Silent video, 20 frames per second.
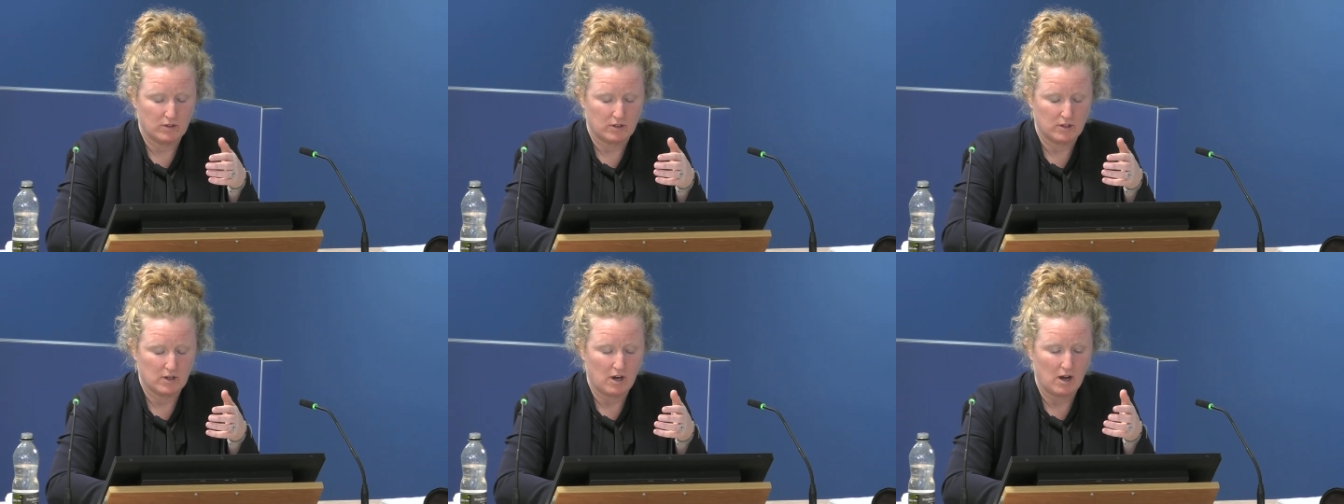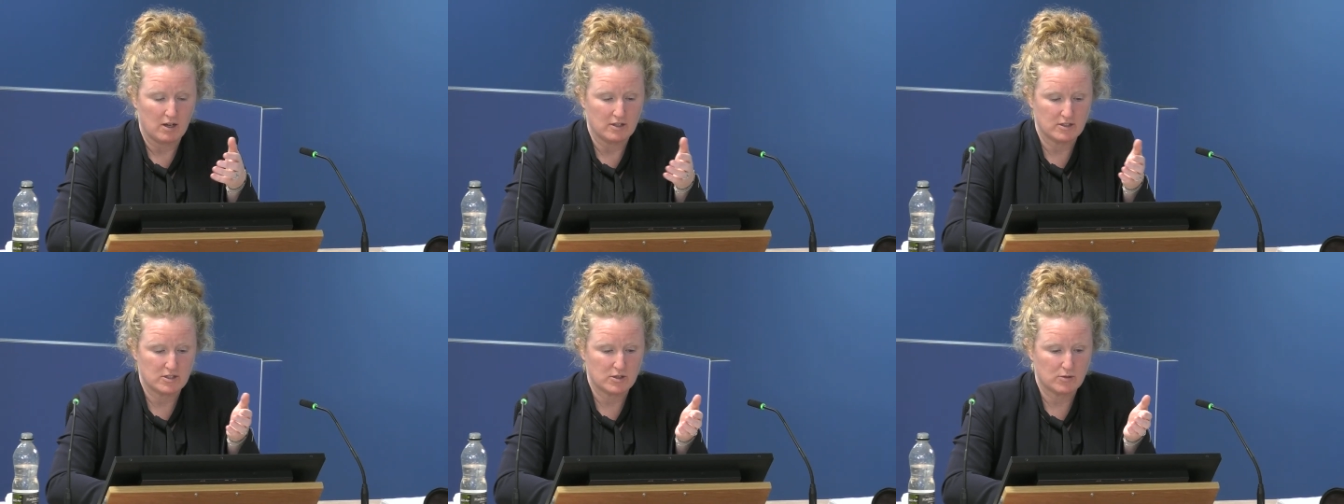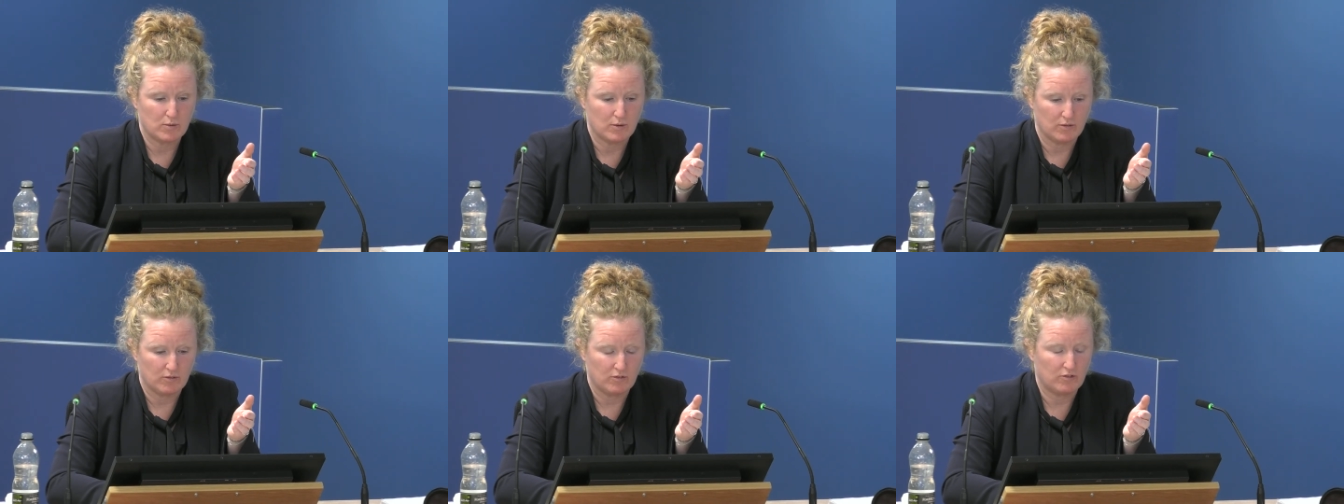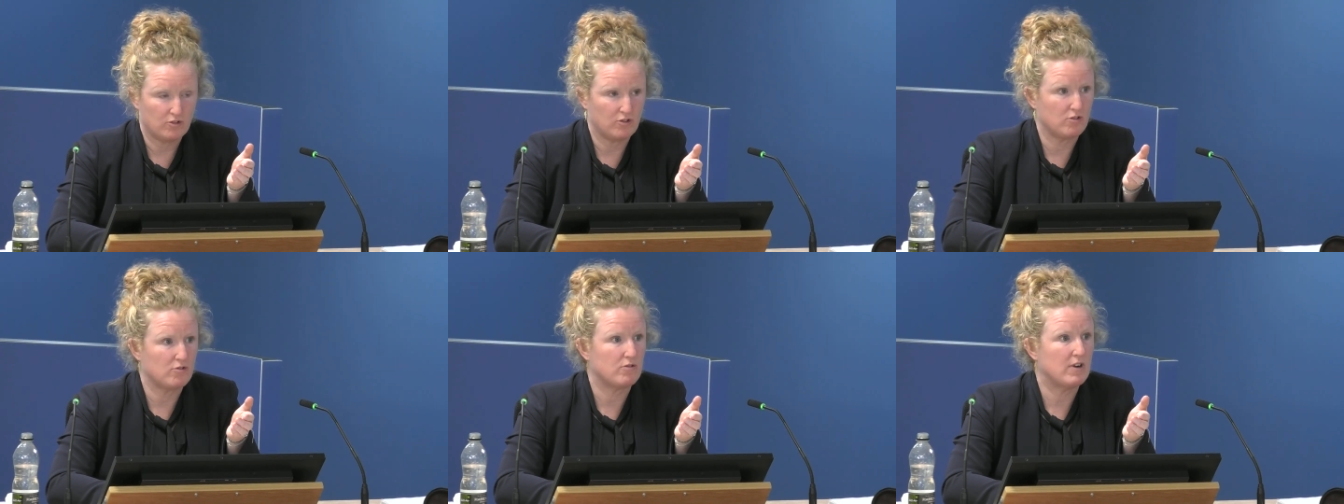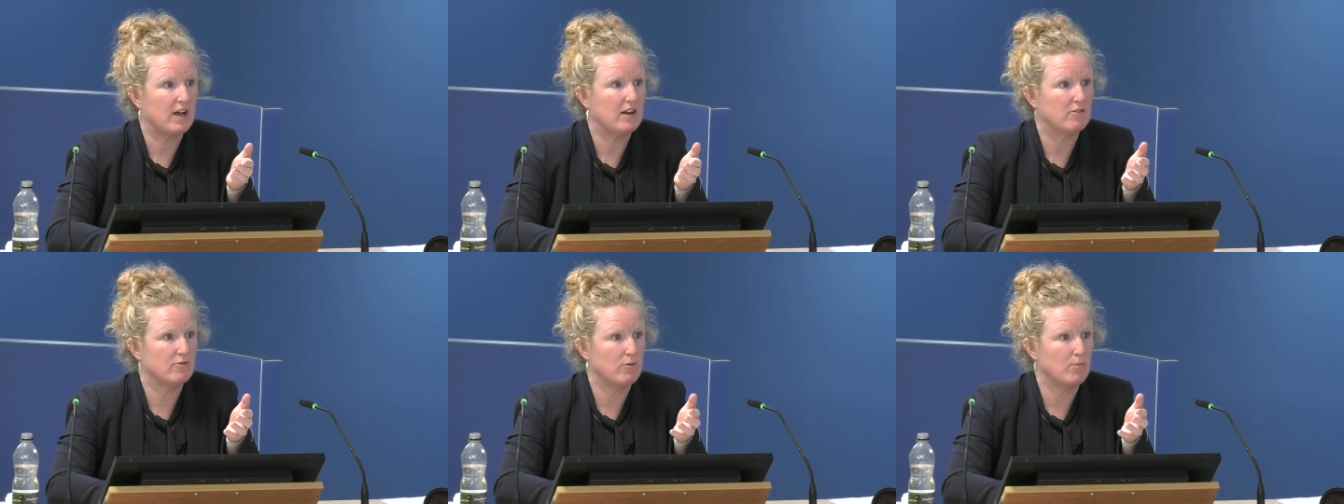consequence to the
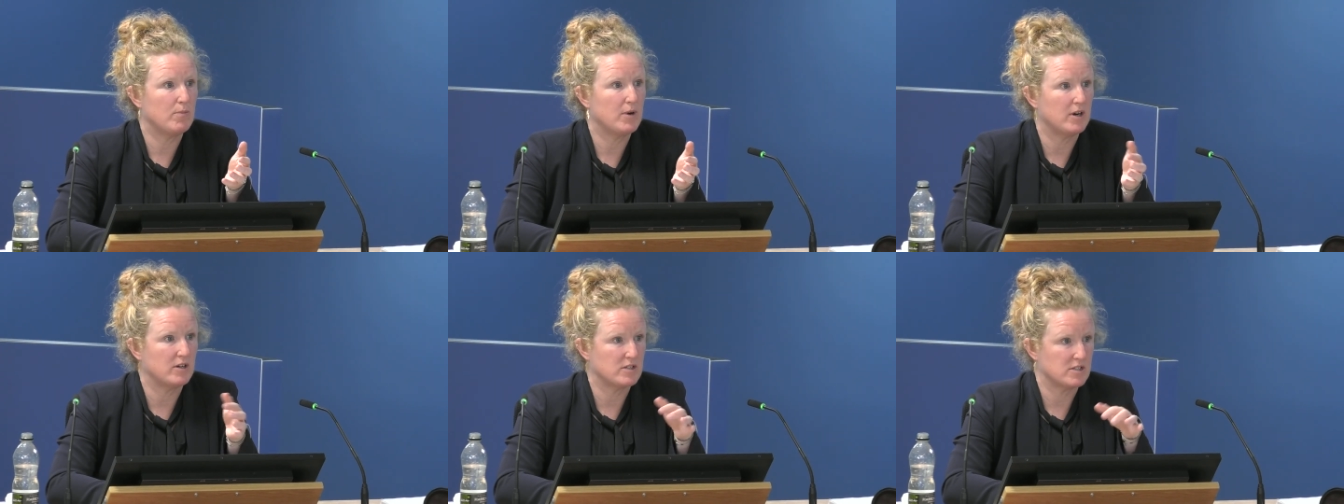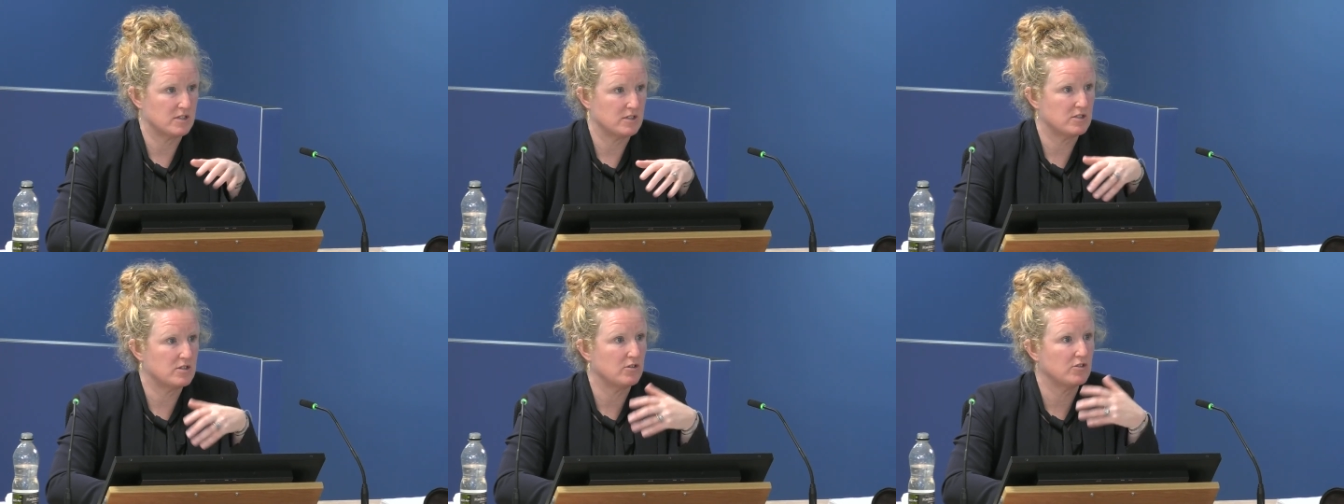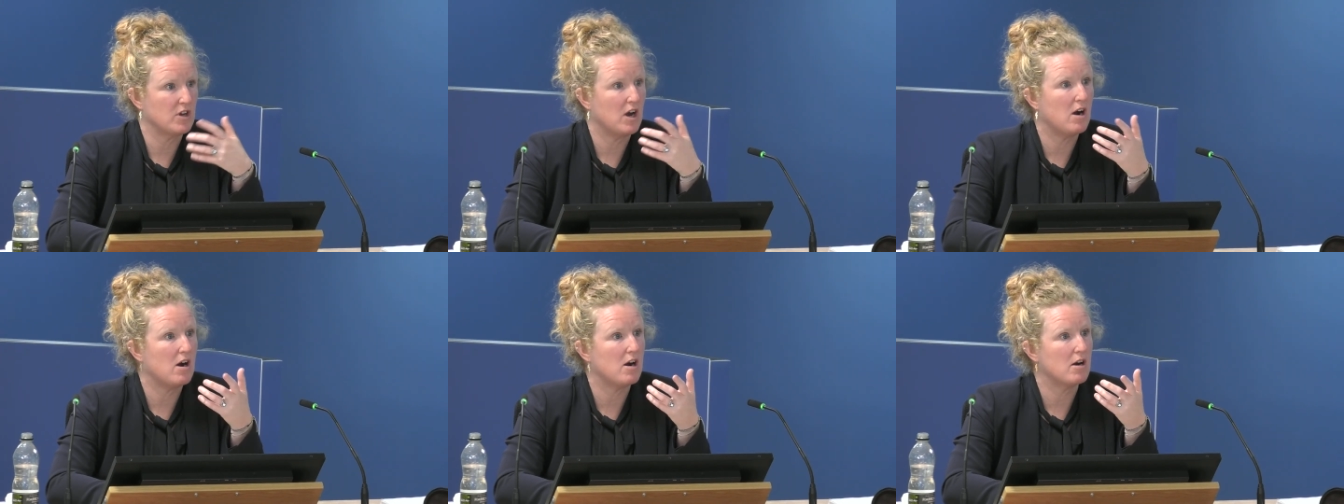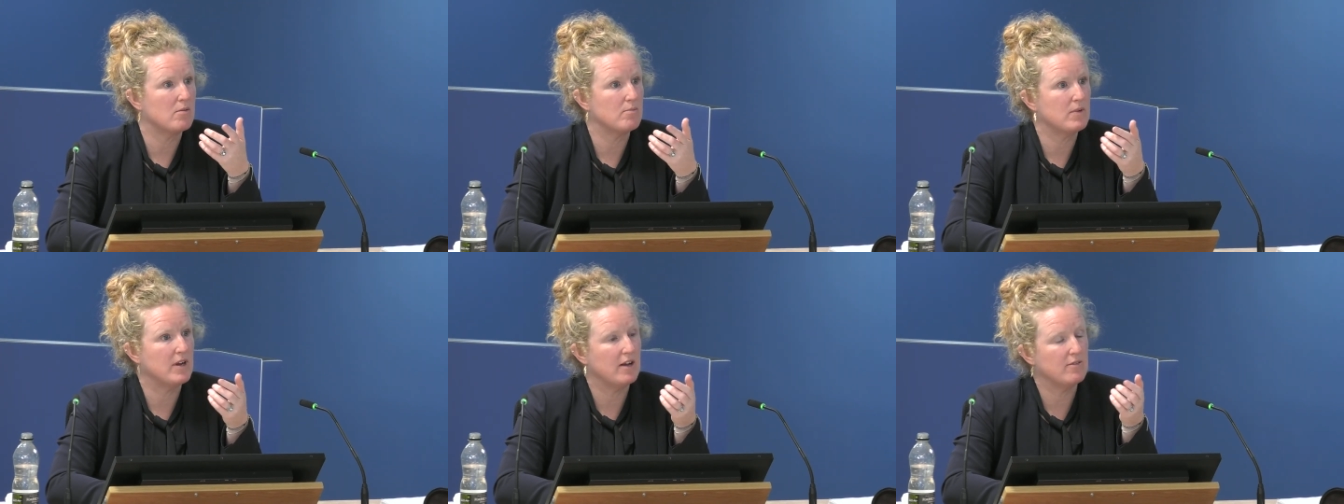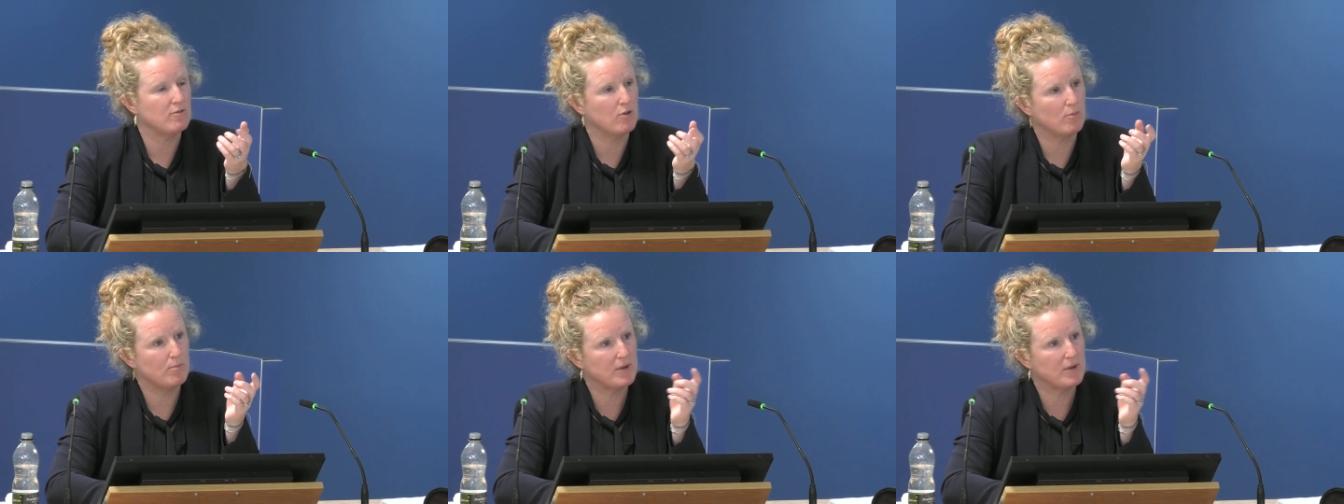relevant person, so the harm level.